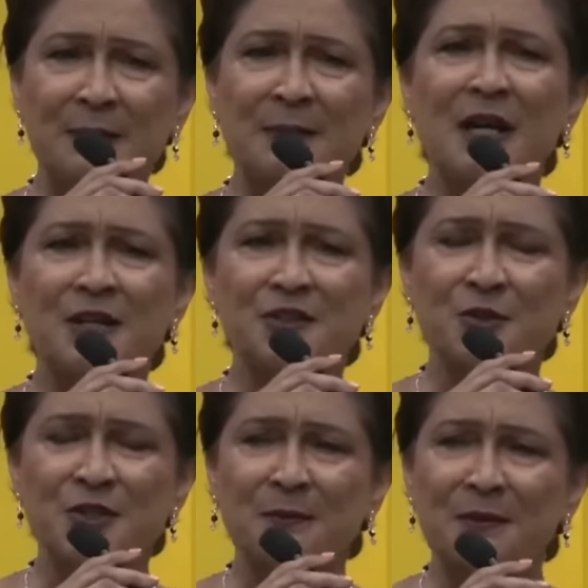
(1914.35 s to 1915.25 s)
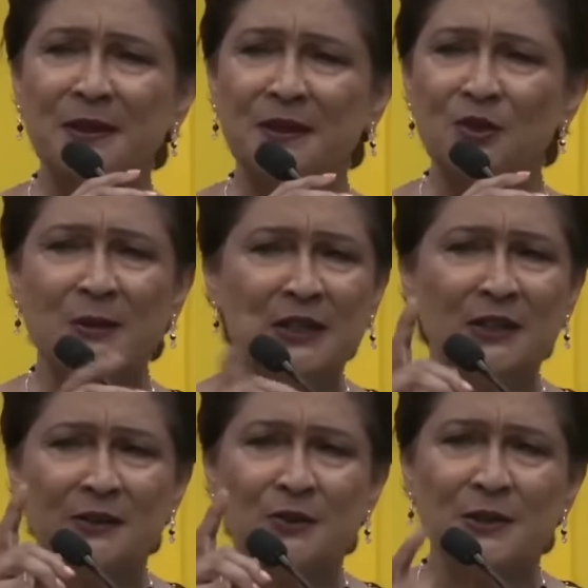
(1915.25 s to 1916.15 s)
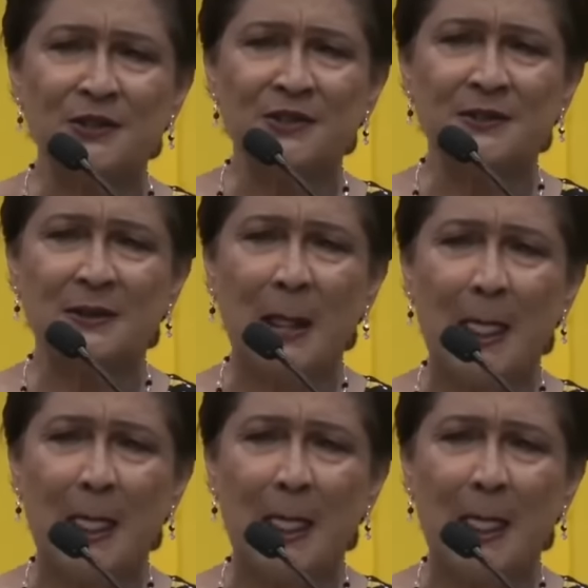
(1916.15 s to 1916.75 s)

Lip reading: Let me ask you something. You may not know this.